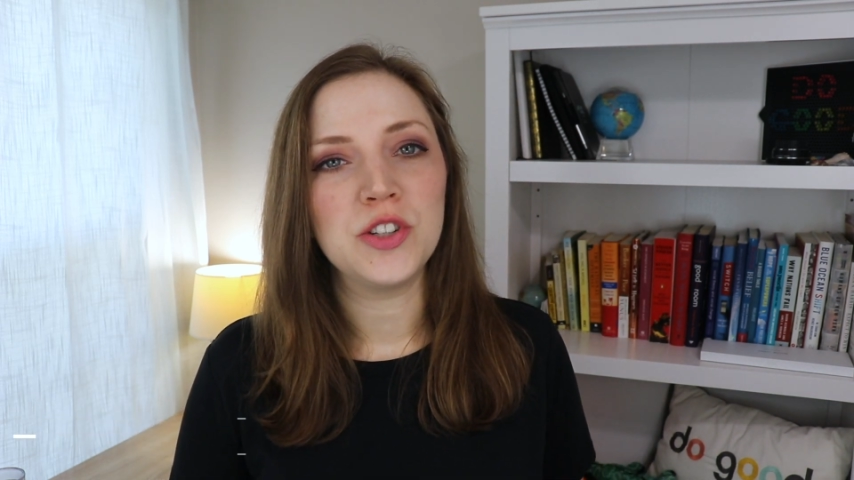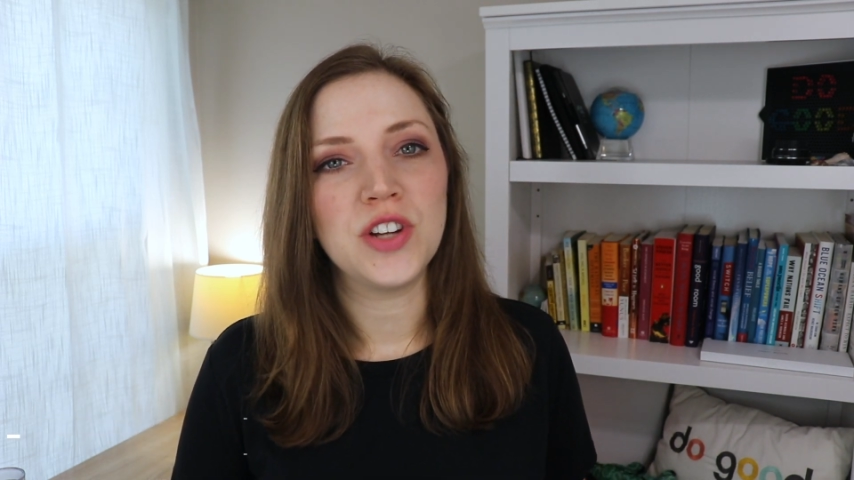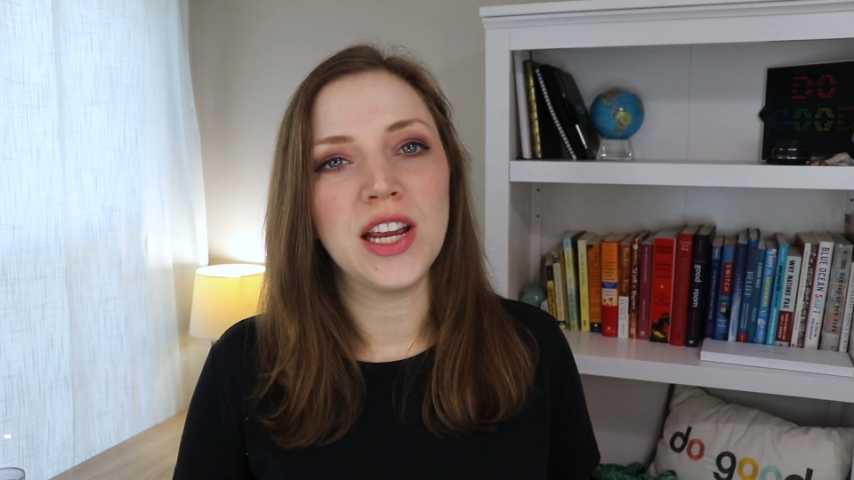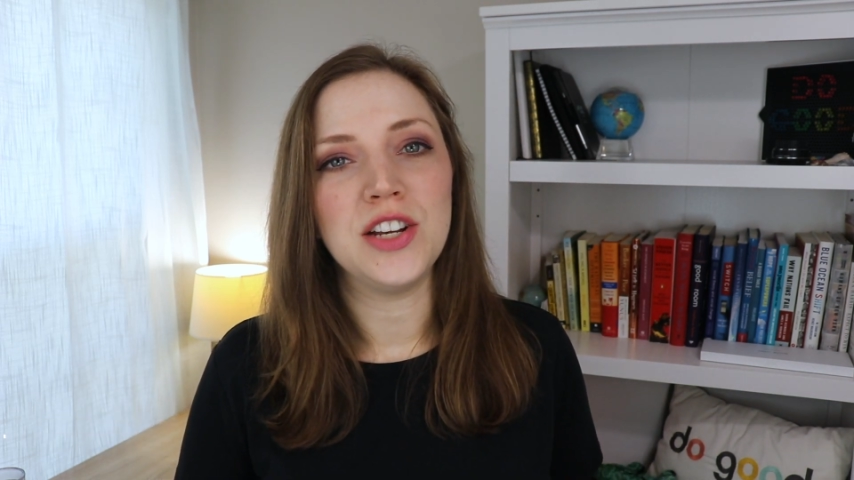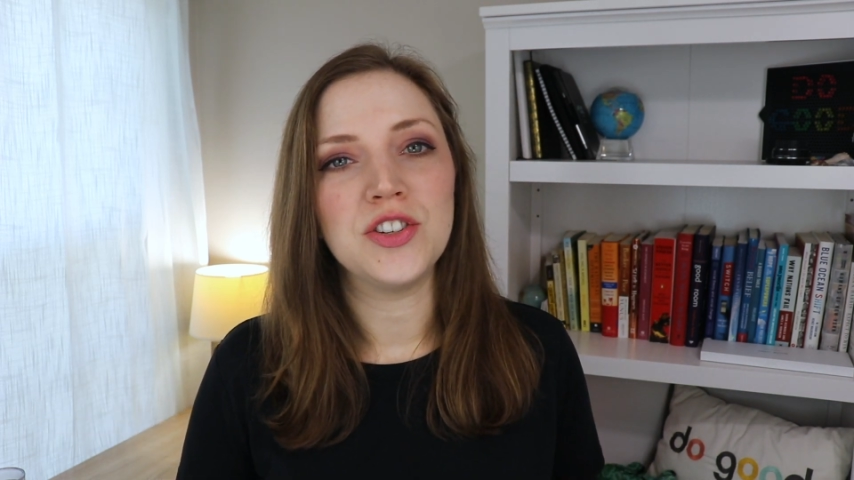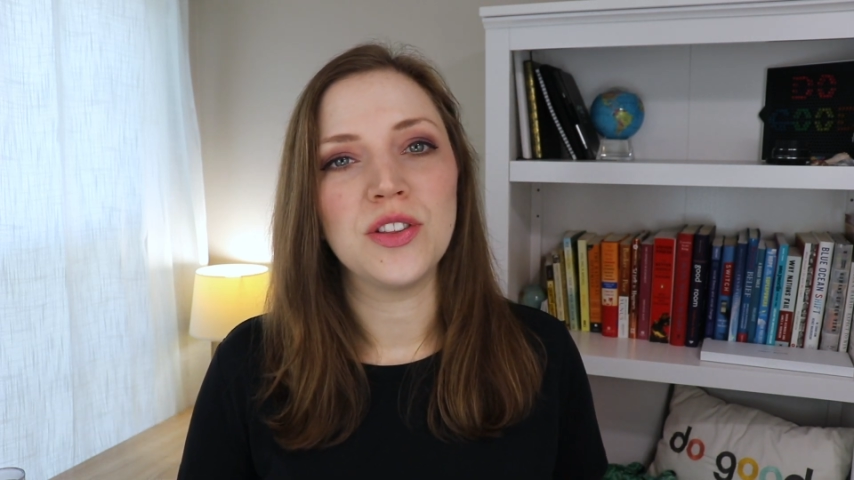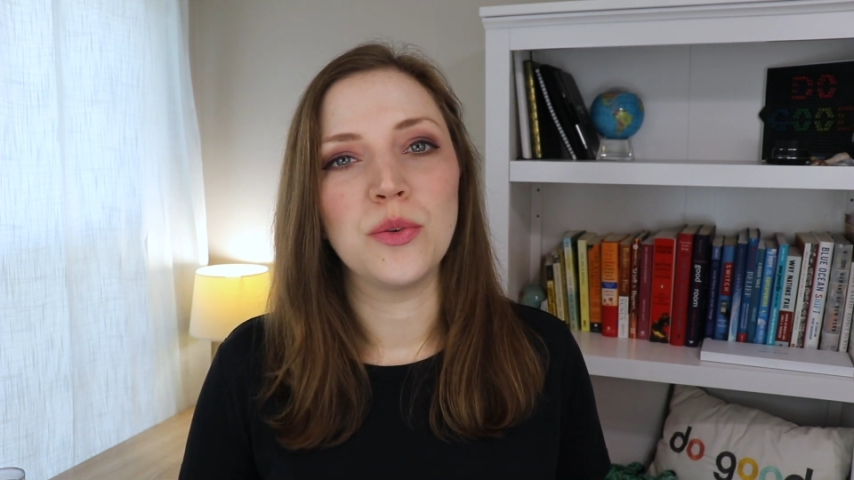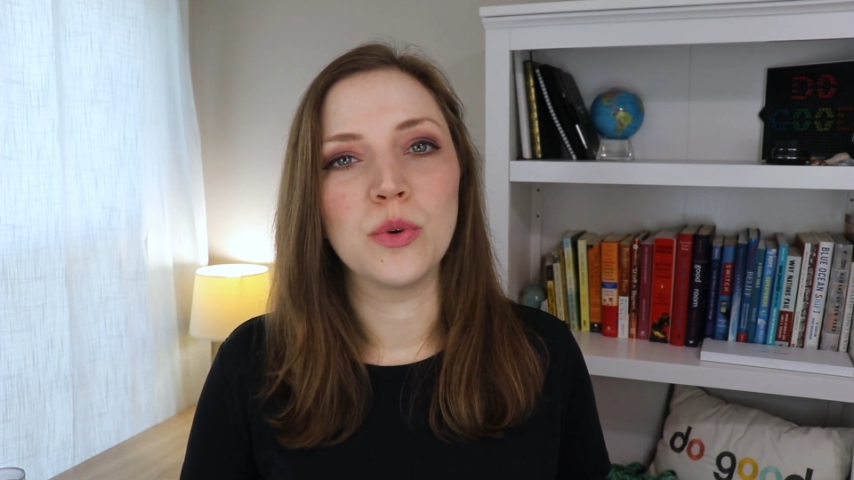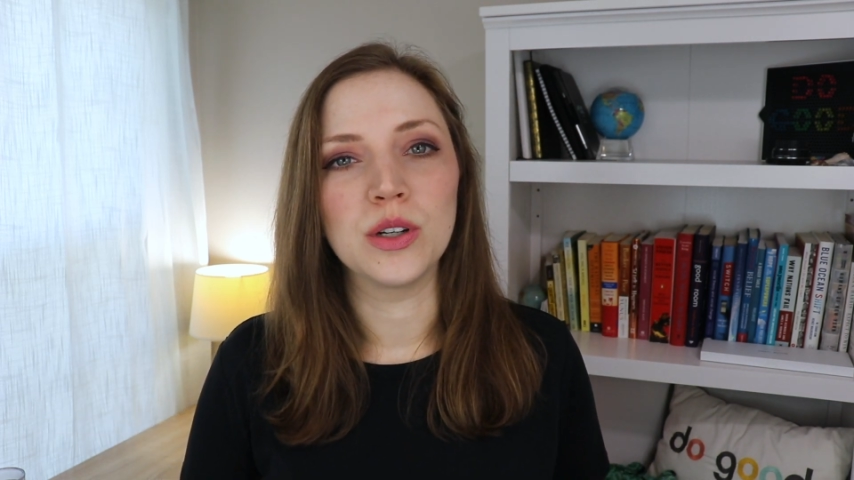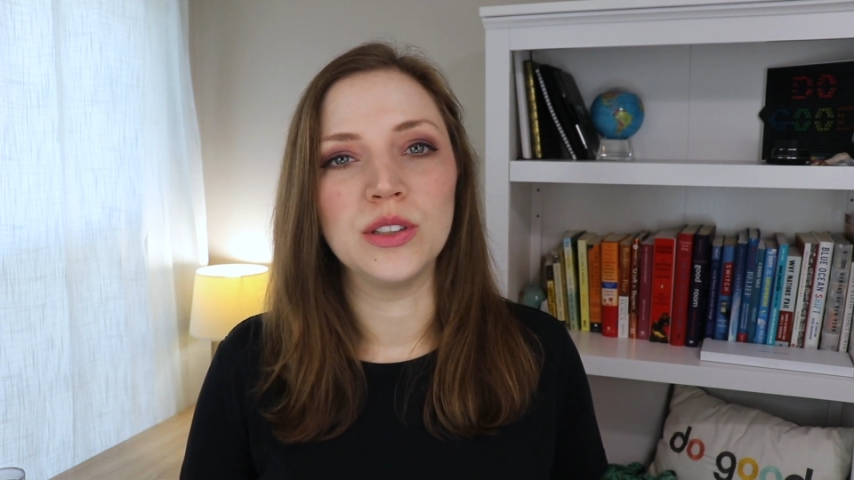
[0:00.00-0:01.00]
Change the
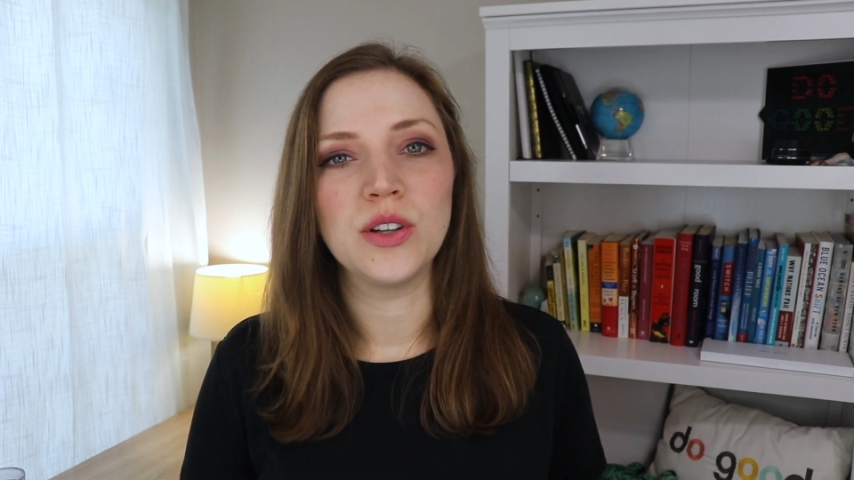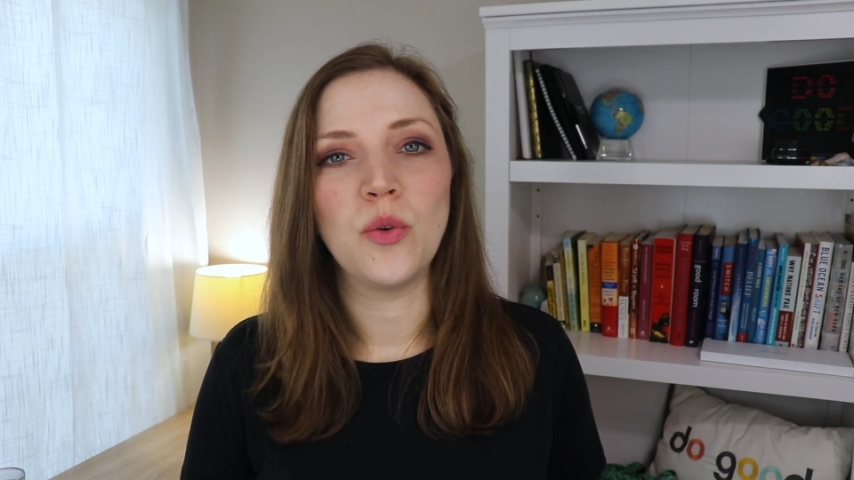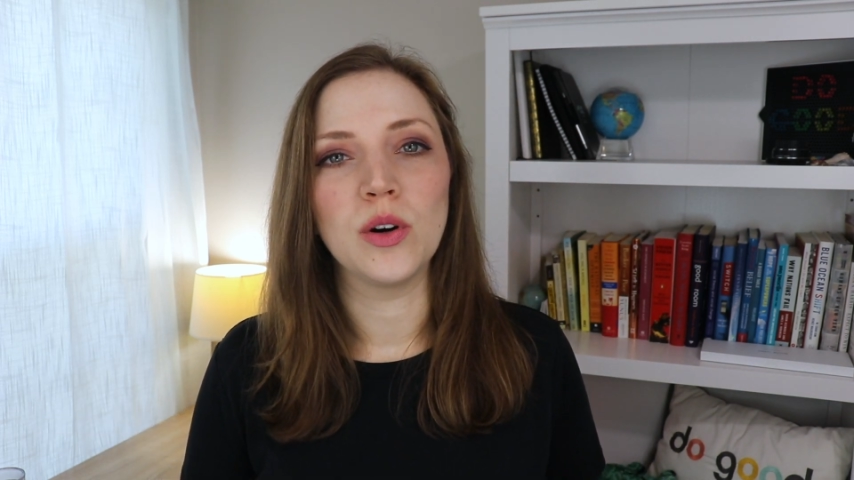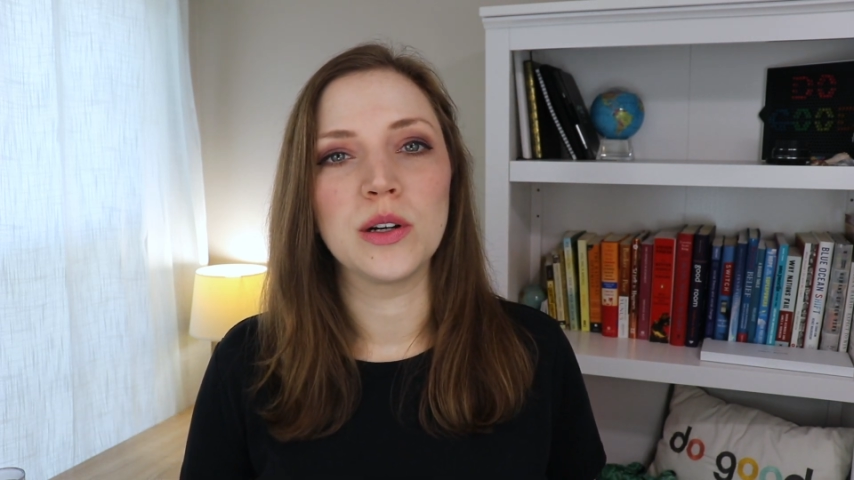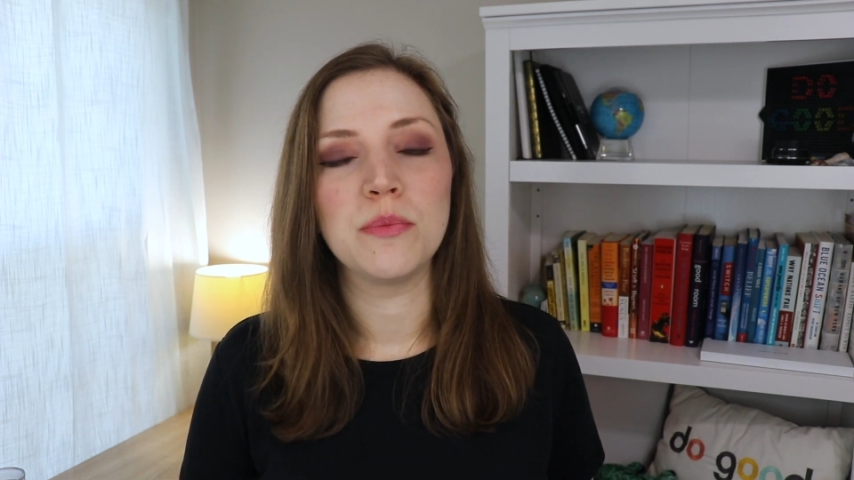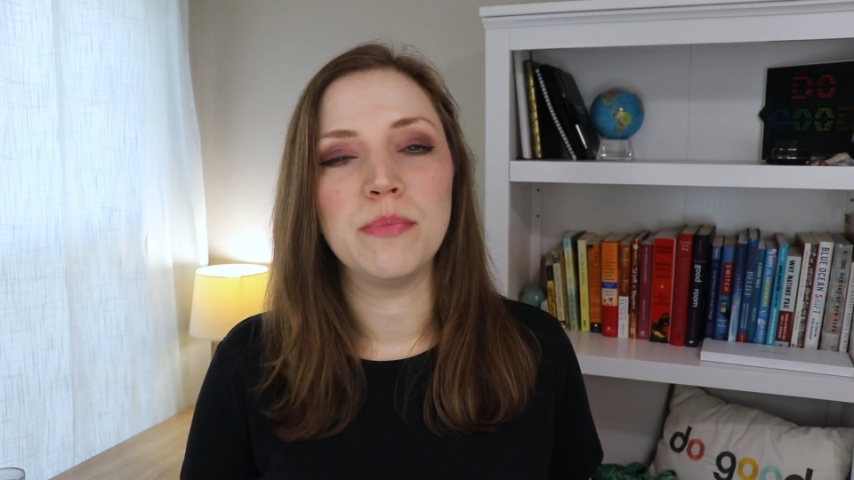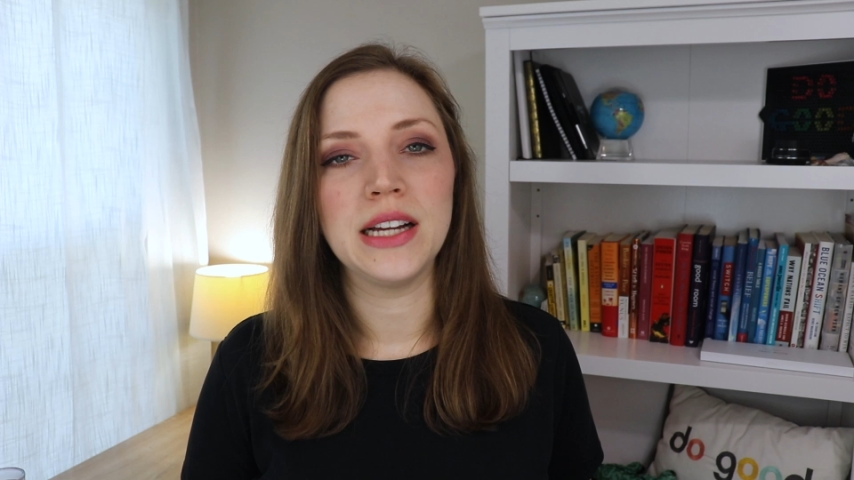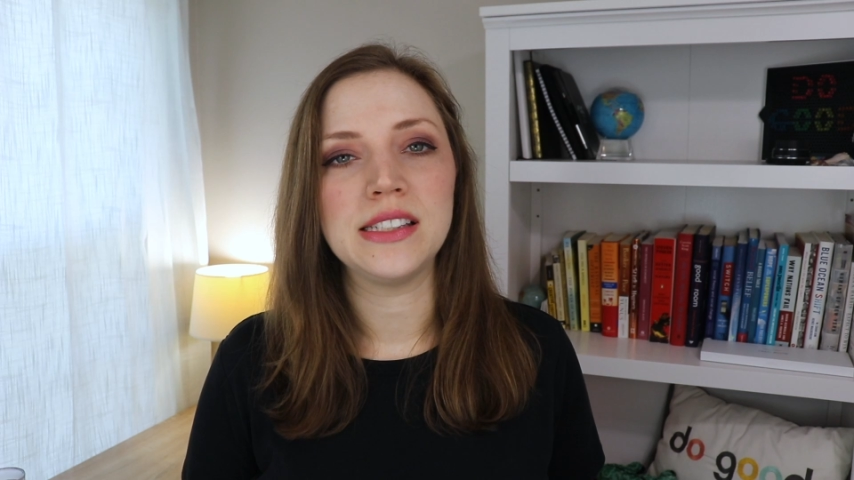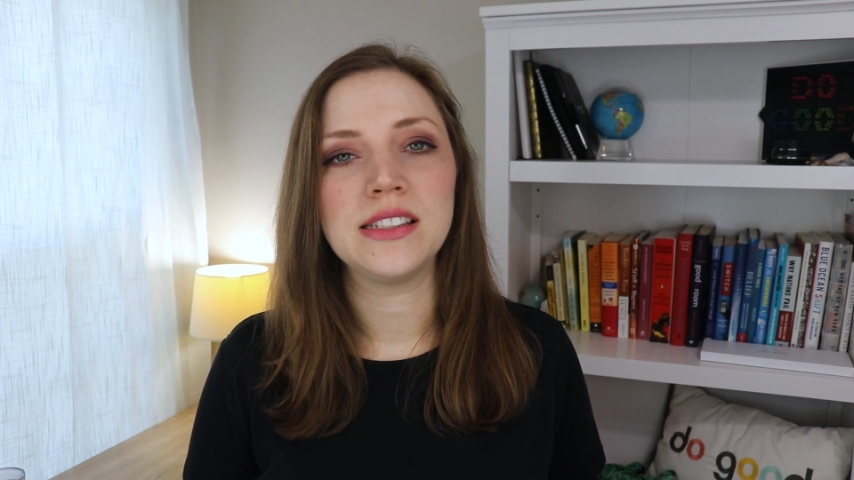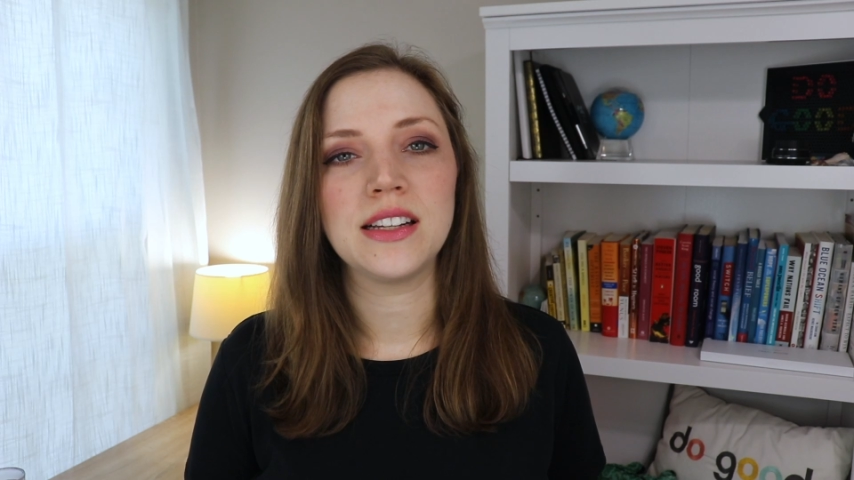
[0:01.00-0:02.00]
World or
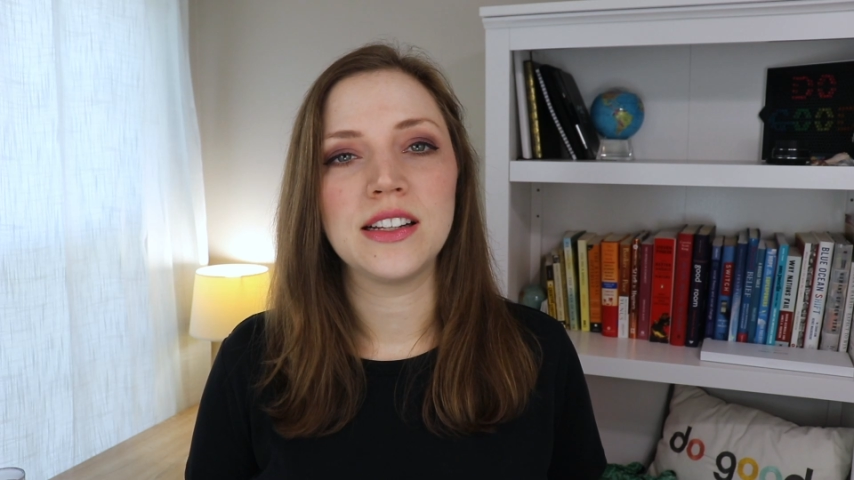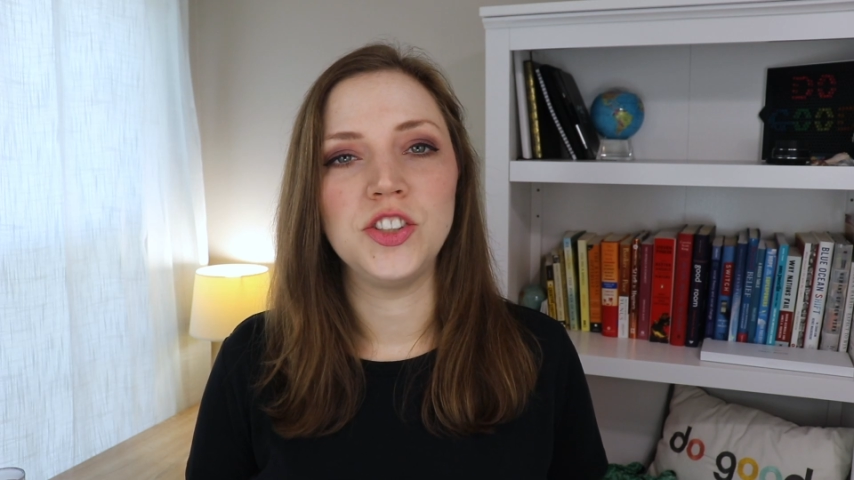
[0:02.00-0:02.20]
Bust.